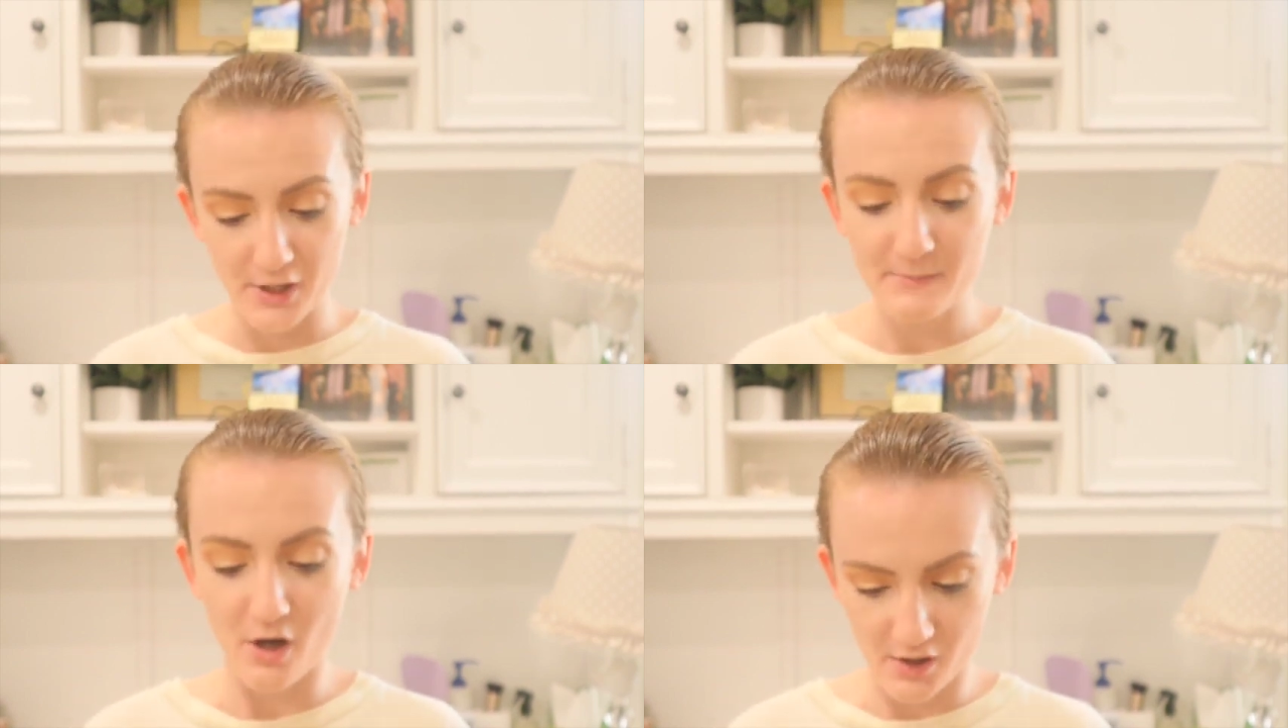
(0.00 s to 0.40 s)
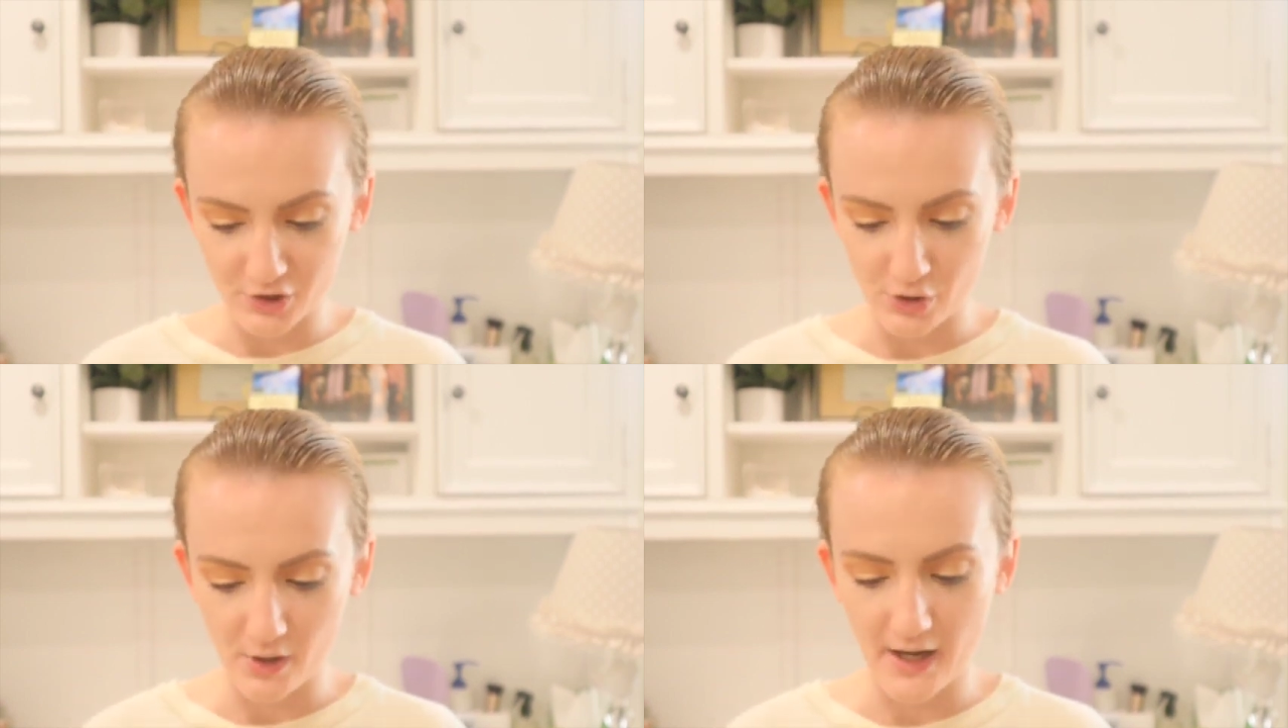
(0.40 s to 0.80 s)

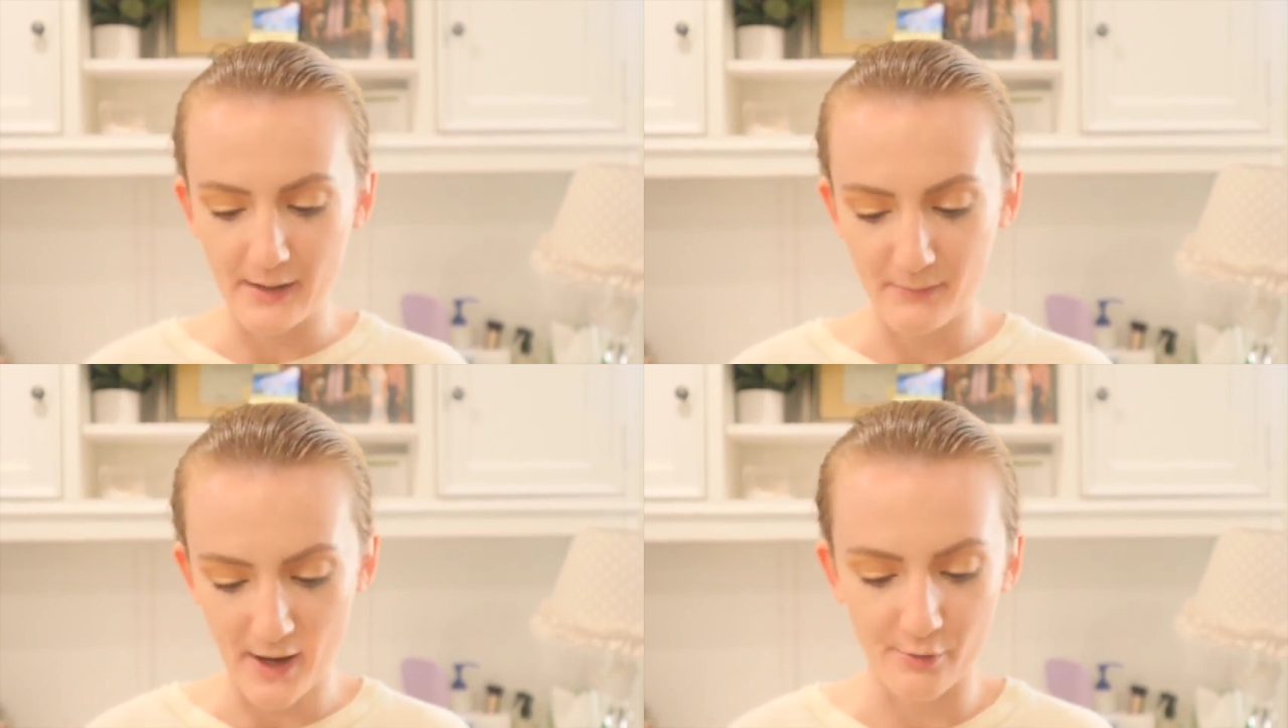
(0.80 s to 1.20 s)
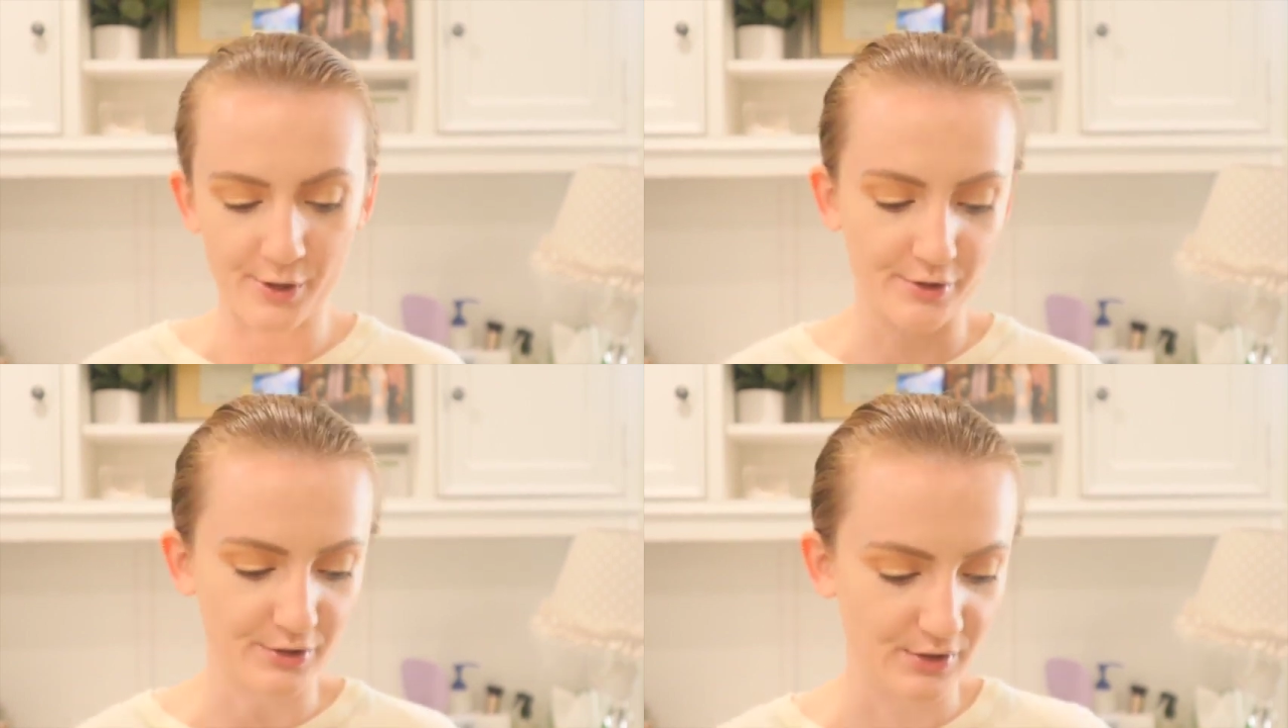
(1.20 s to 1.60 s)
contour and
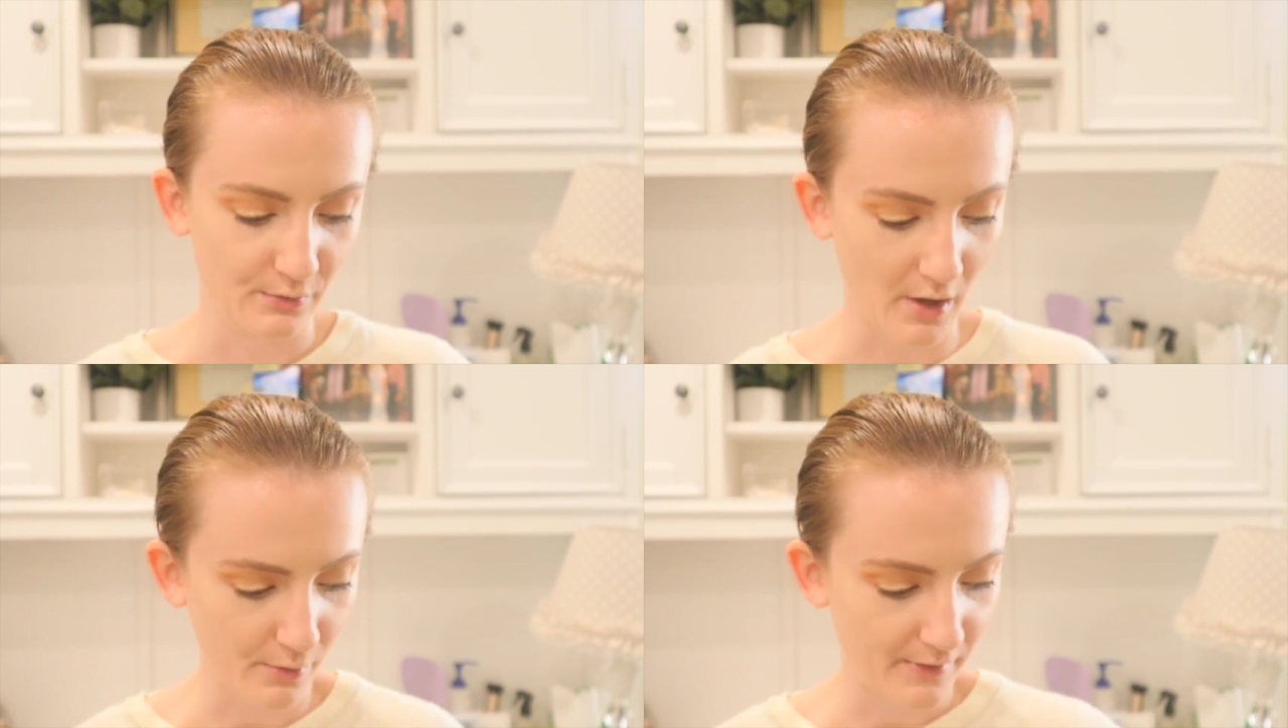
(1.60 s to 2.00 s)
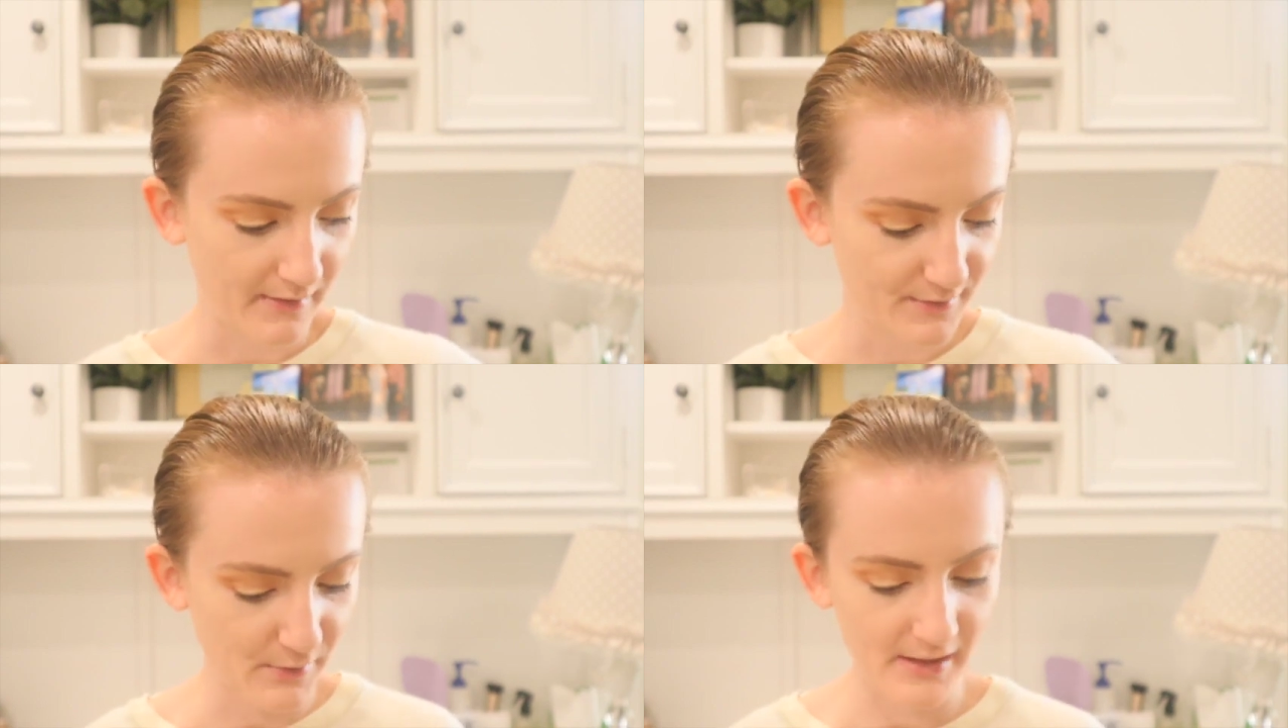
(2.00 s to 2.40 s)
powder duo.
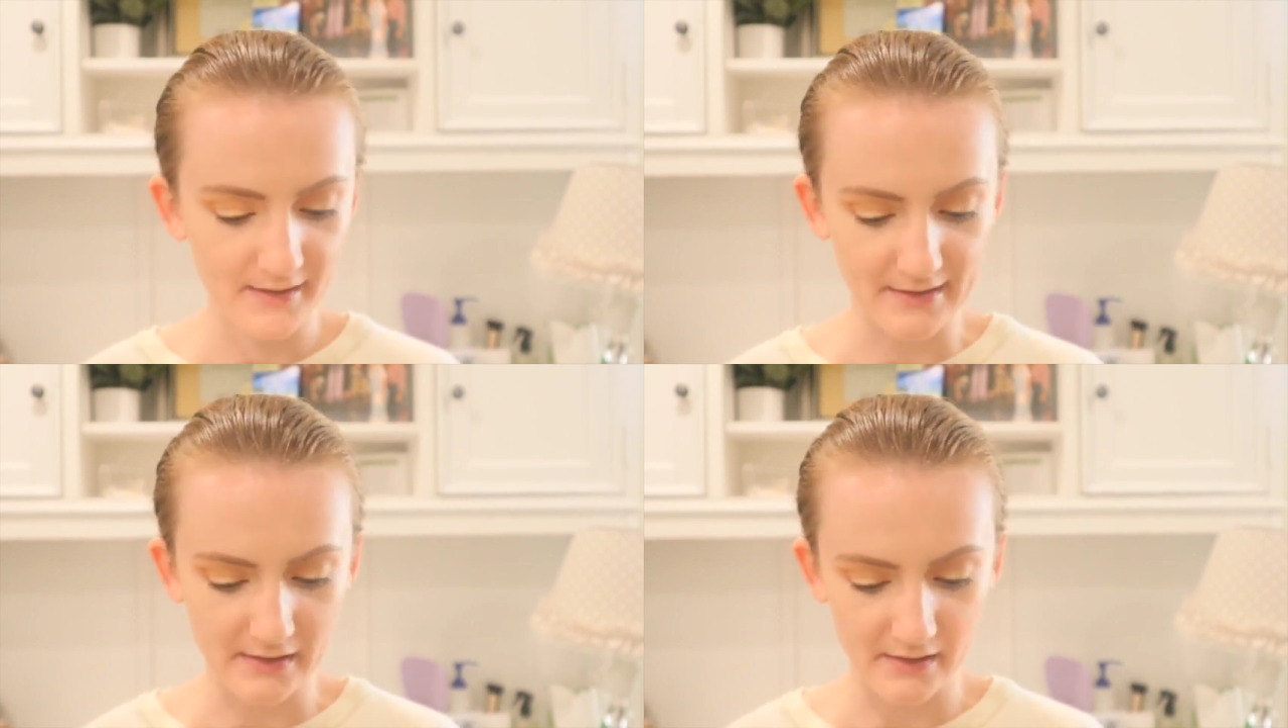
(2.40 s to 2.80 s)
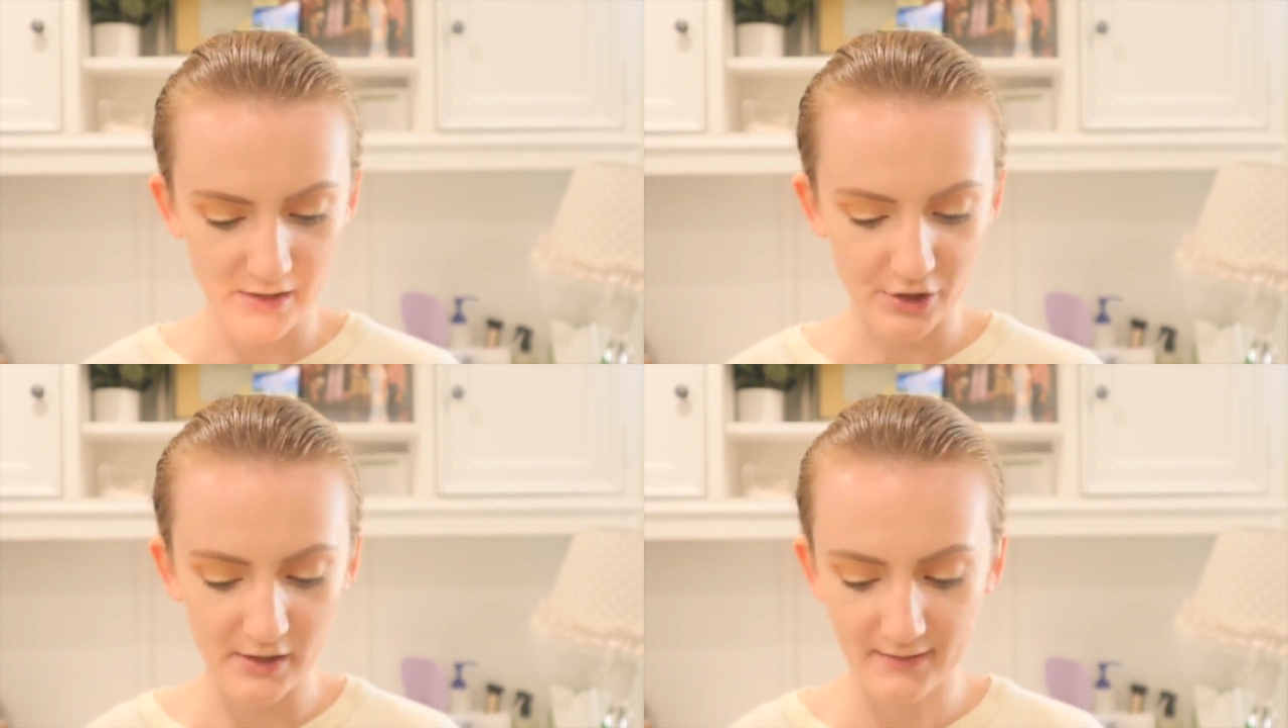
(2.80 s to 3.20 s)
This one is in
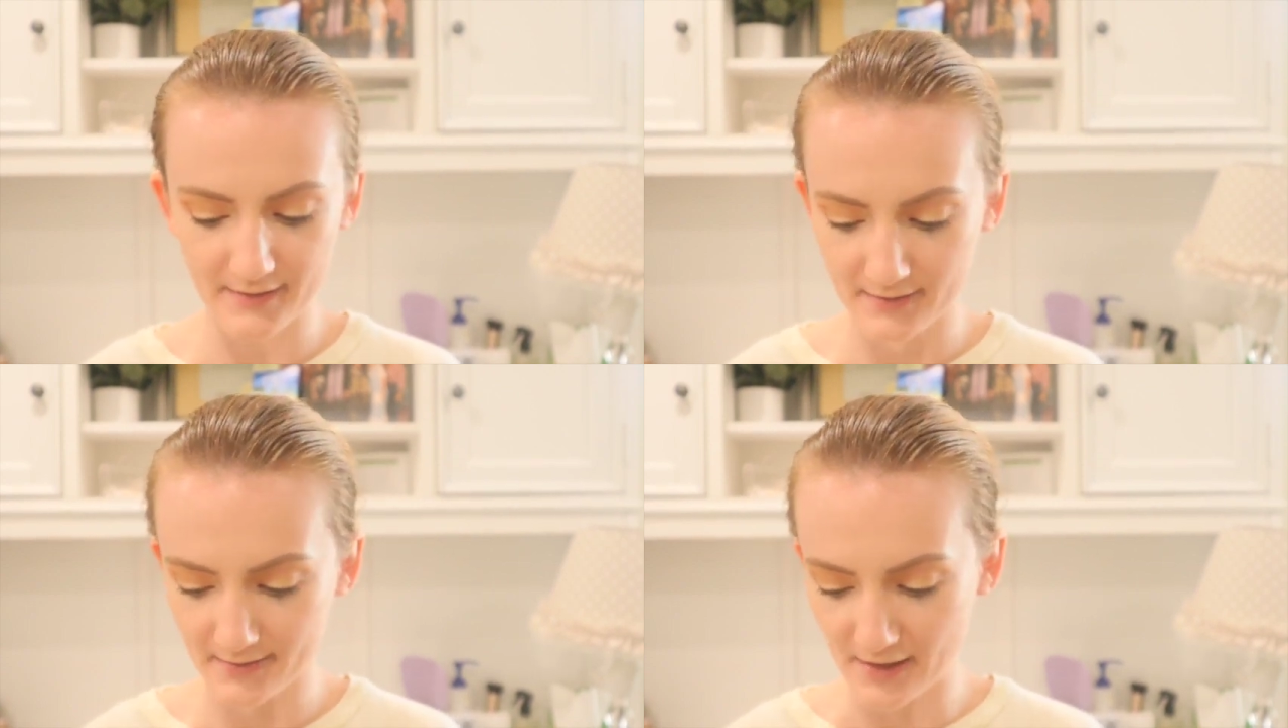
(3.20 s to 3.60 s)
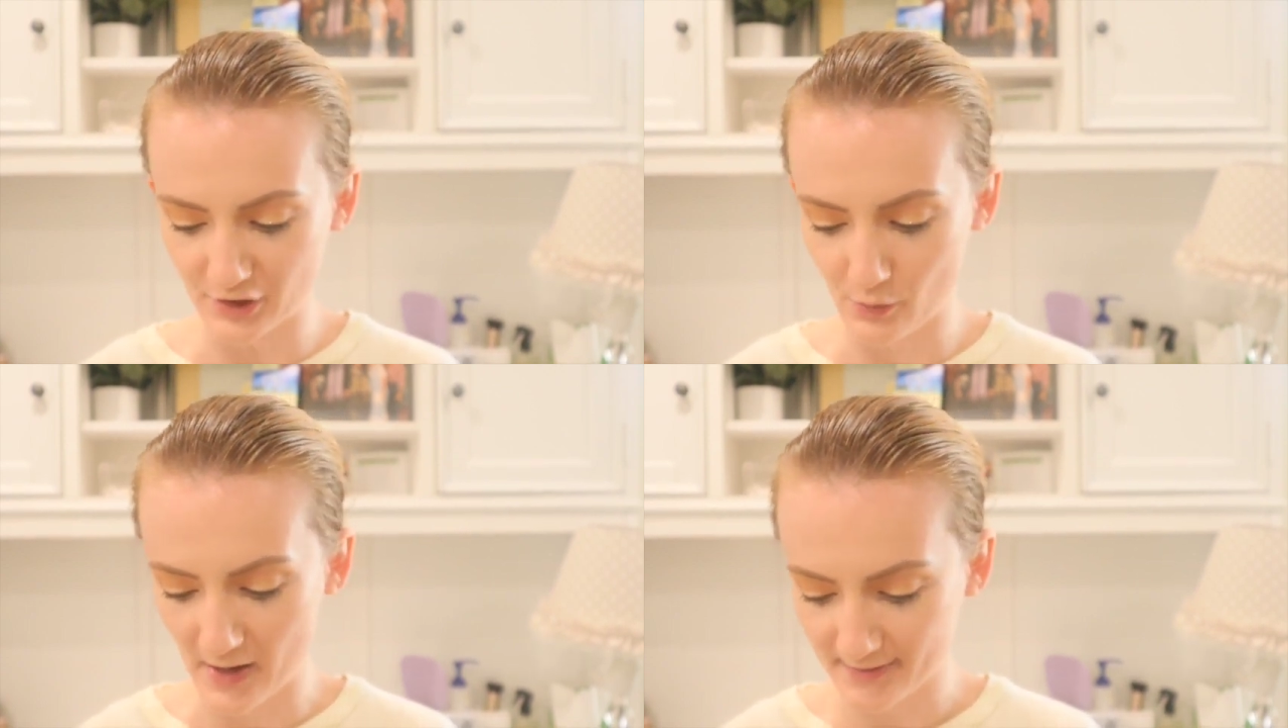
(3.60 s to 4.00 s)
She's
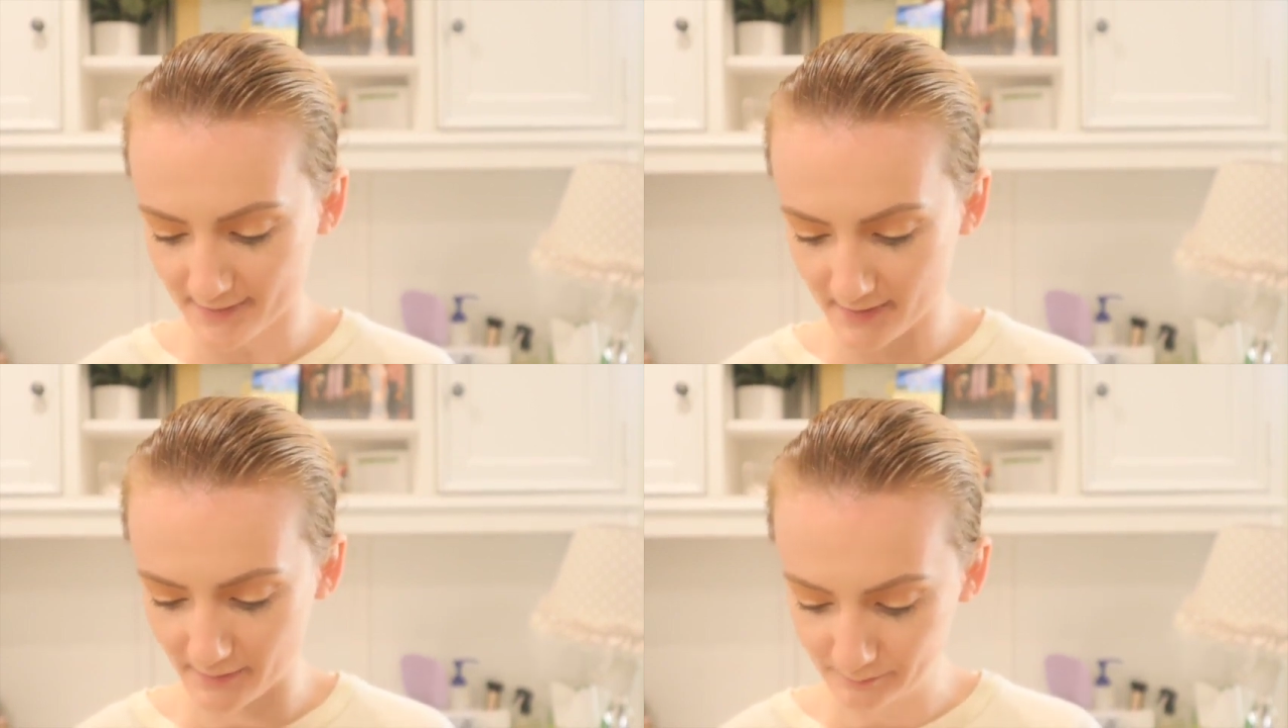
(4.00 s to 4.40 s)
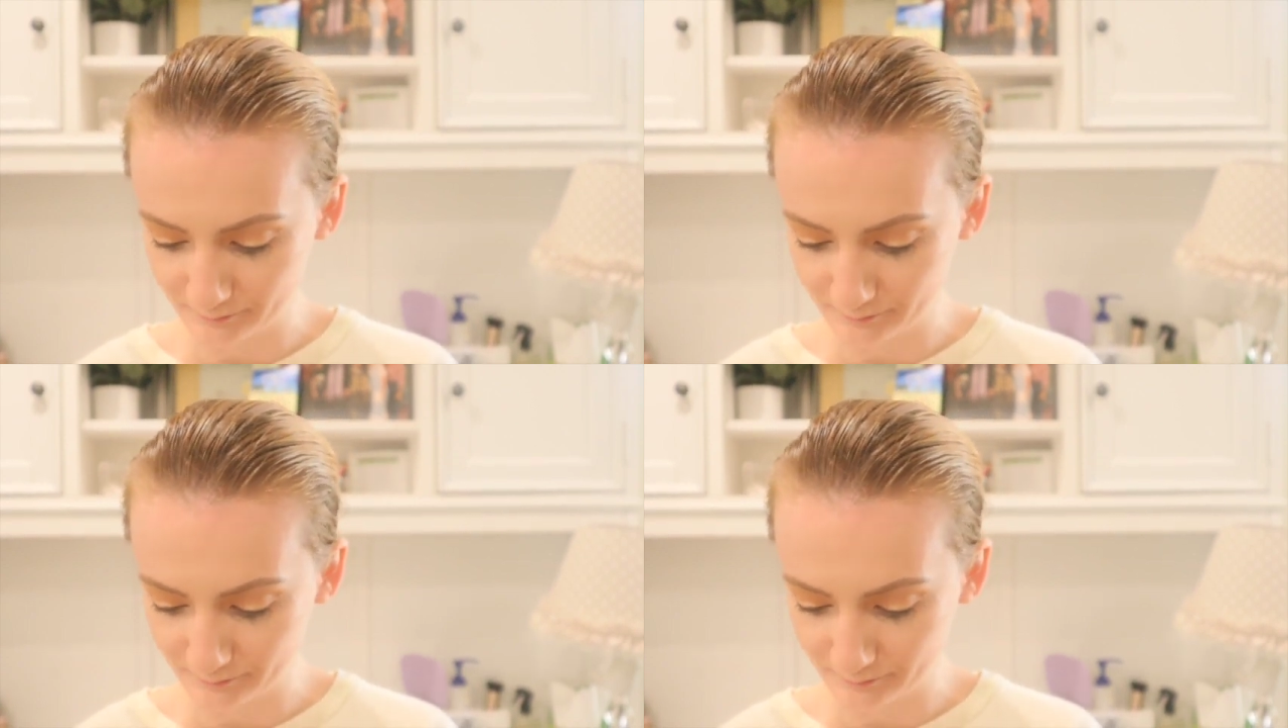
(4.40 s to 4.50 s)
Statuesque.